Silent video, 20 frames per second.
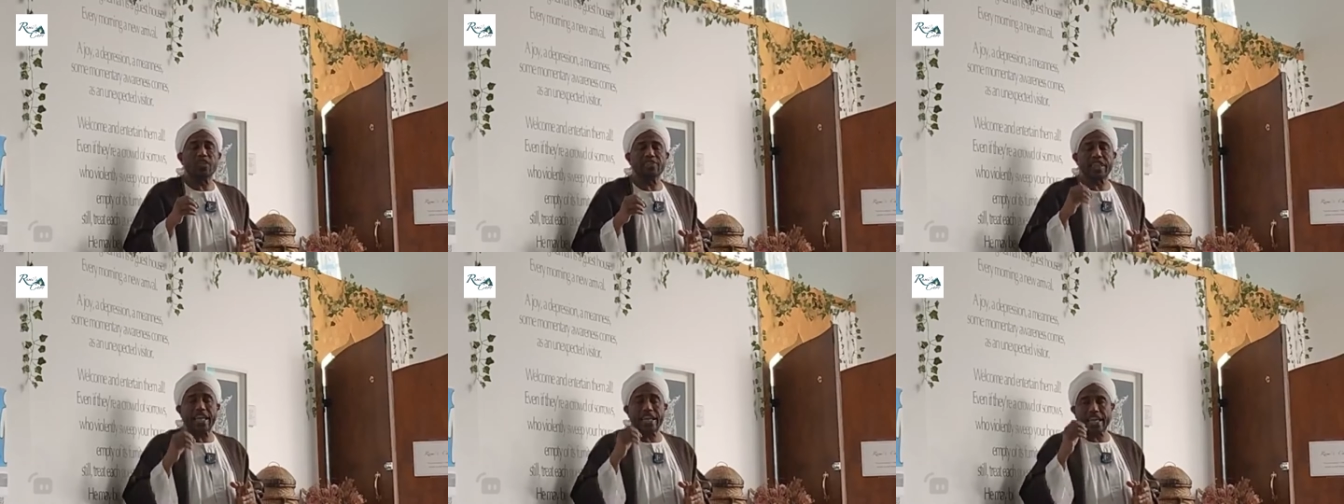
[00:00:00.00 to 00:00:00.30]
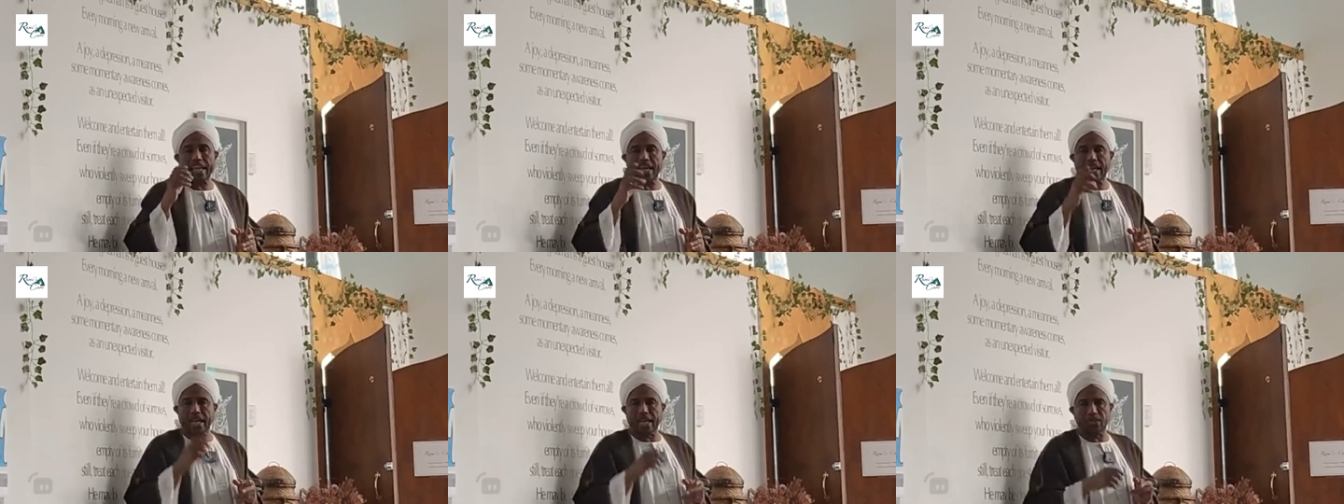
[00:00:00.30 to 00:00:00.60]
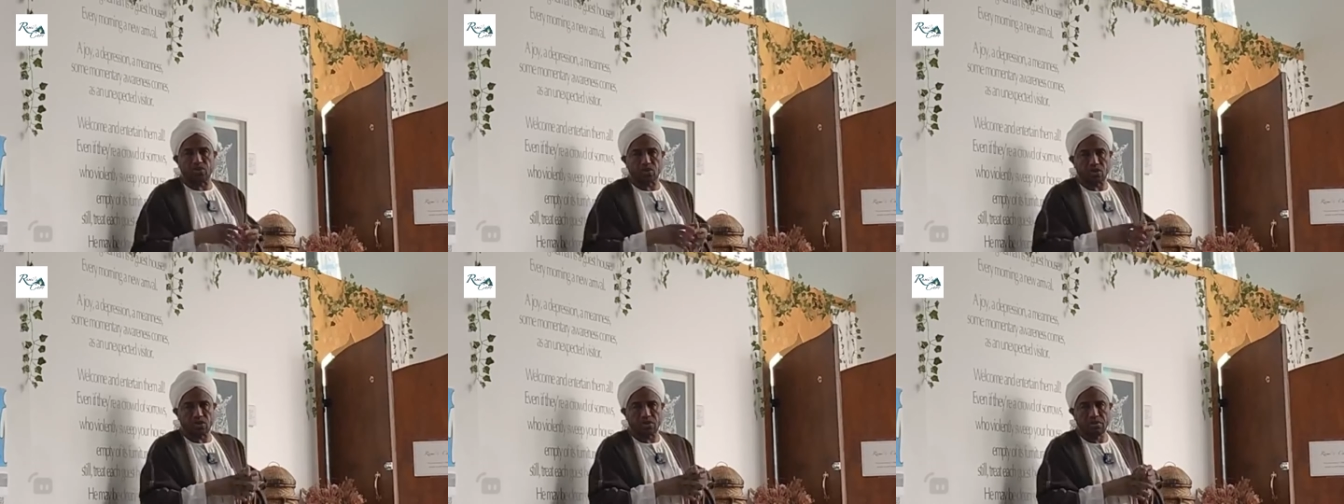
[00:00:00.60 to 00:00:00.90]
of taking a
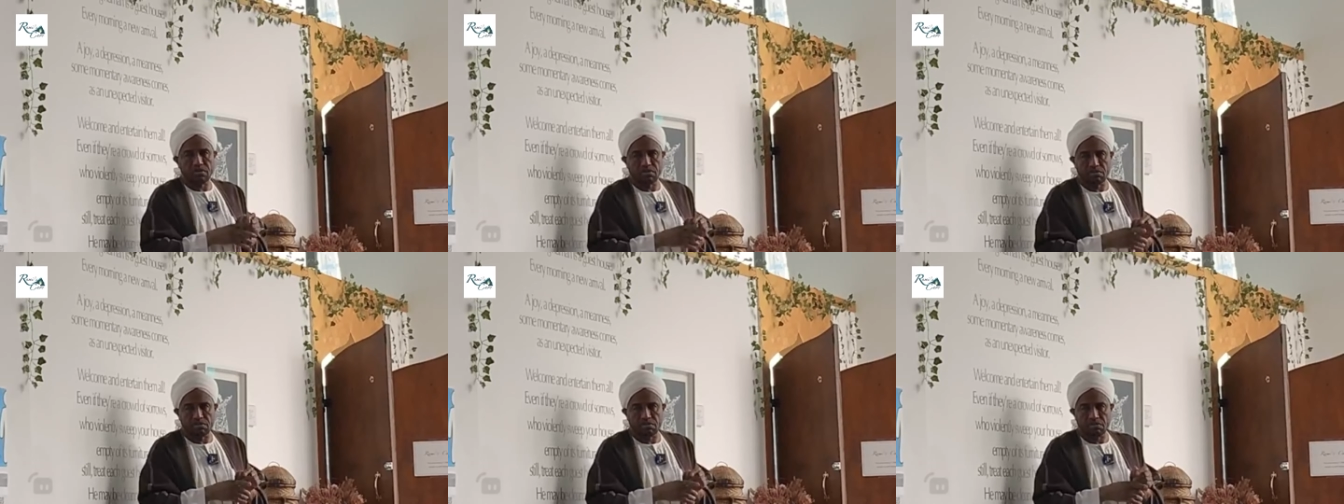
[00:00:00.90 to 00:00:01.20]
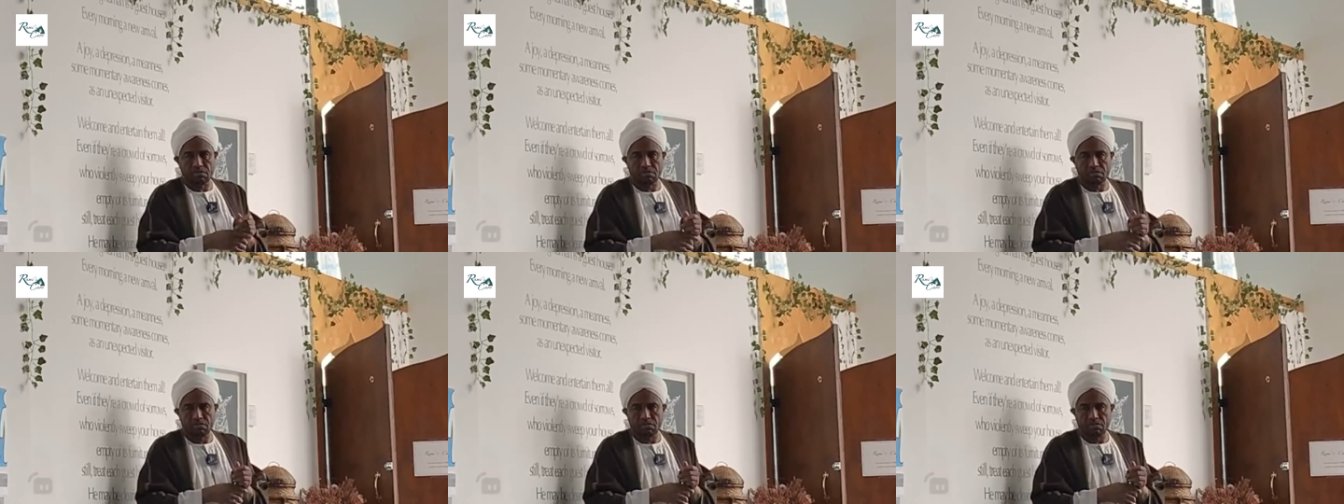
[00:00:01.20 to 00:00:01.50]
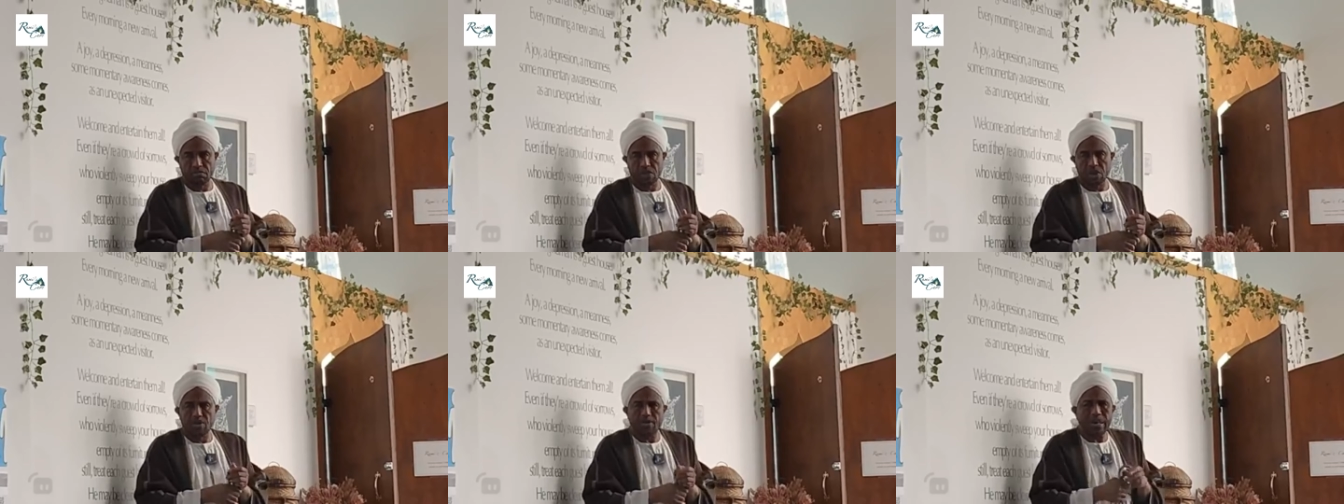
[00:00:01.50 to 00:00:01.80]
lesson.
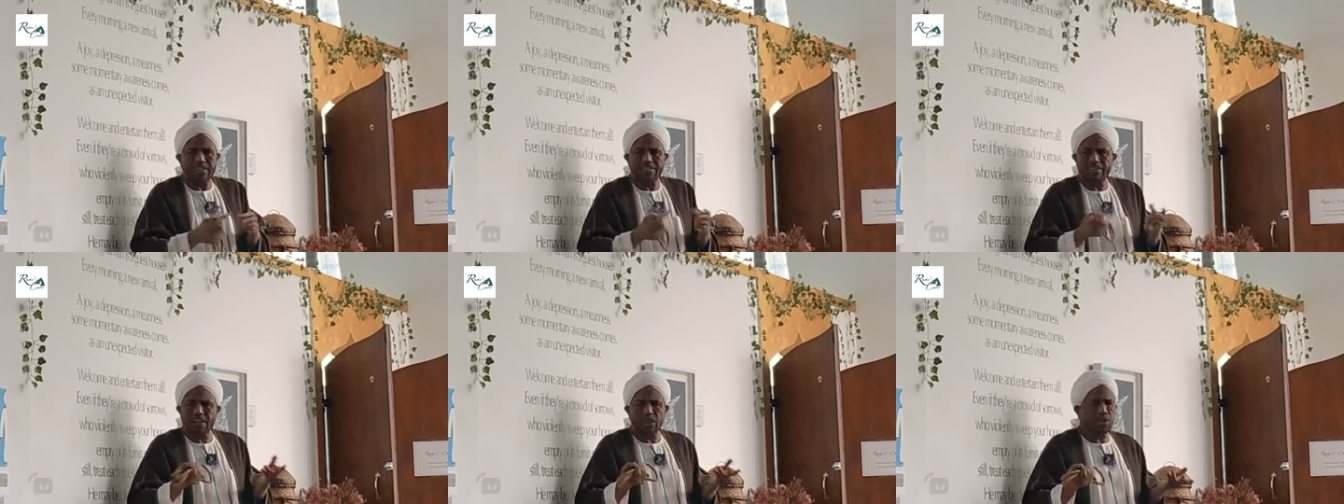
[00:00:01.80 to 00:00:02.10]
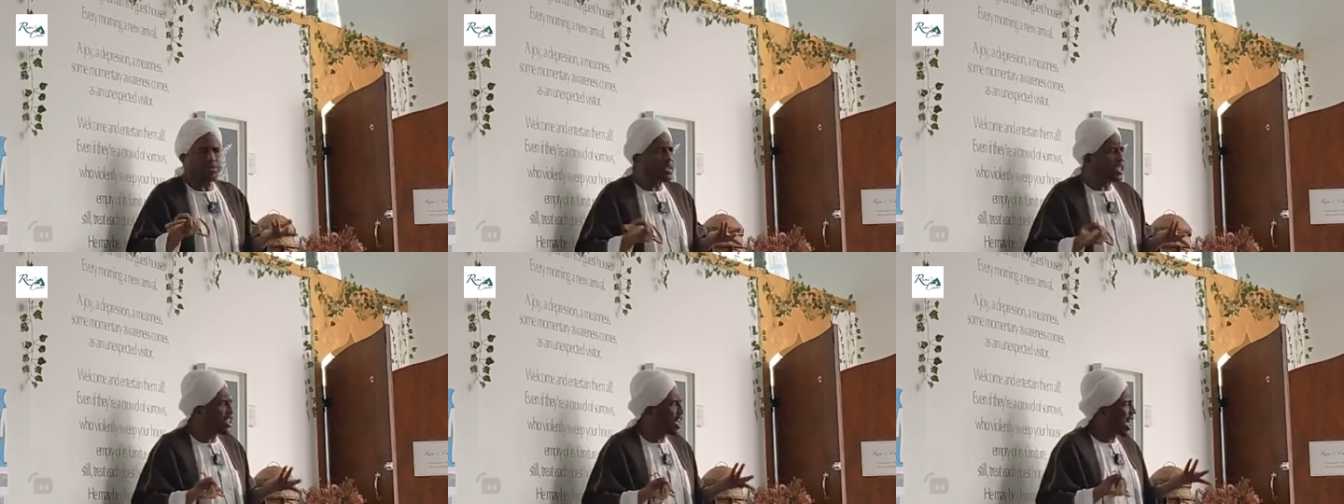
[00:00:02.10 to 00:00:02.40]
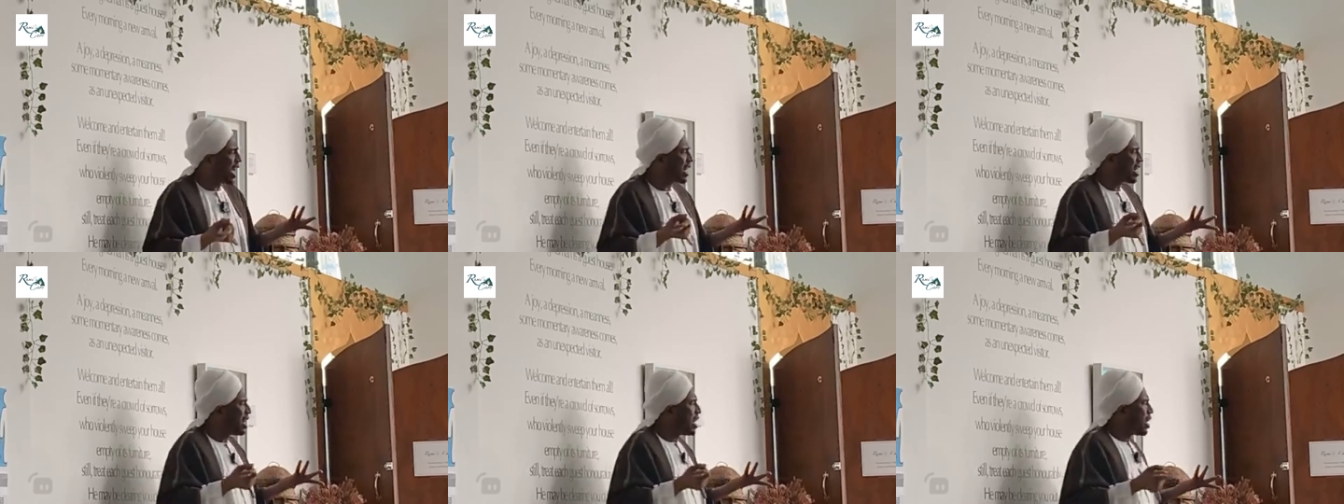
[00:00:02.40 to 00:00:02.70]
You might say to me,
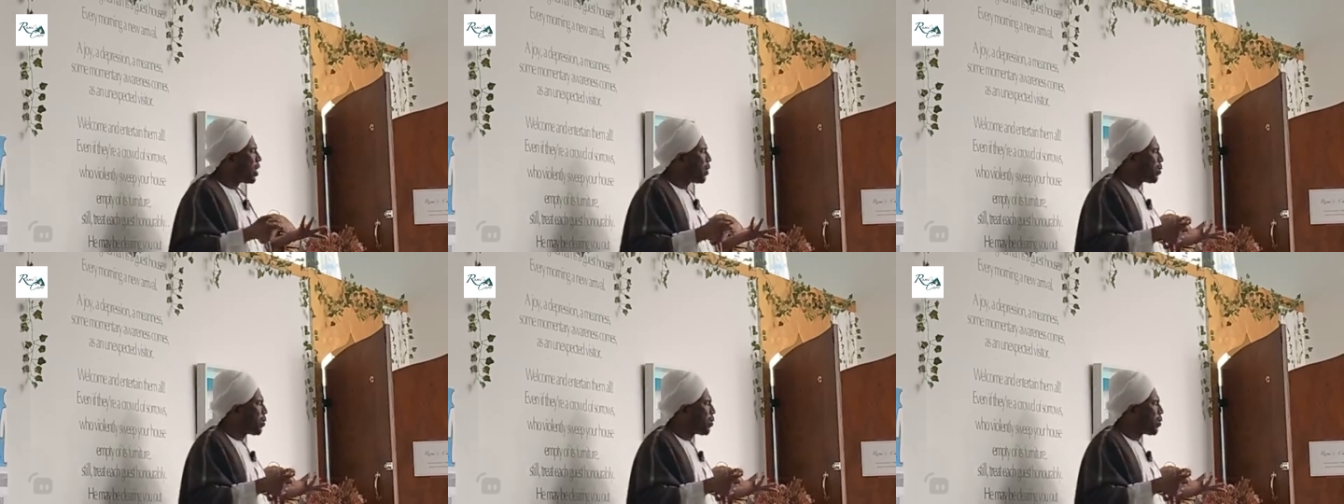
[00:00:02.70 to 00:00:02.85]
Sheikh,